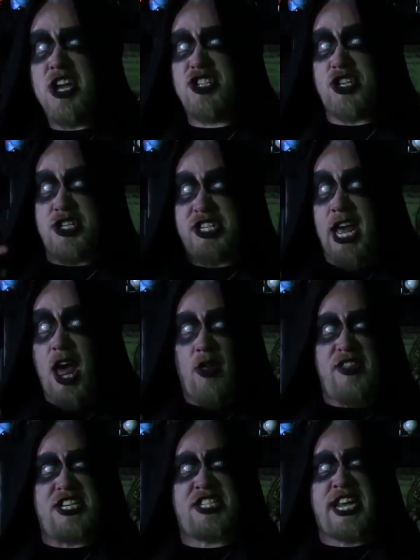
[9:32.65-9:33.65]
should
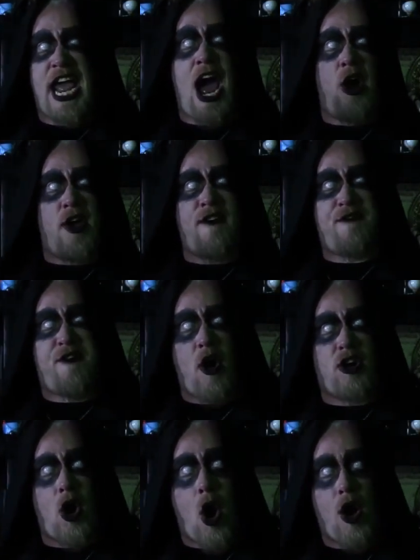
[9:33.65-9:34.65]
tell this cow to
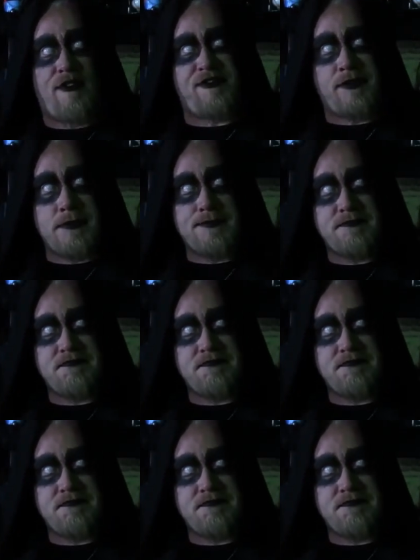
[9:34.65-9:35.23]
fuck off.